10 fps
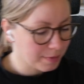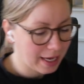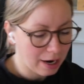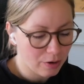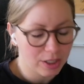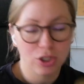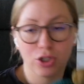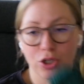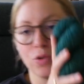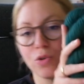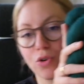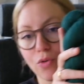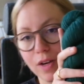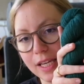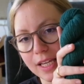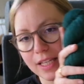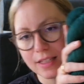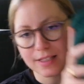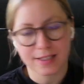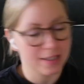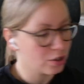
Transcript: carried 2 greens.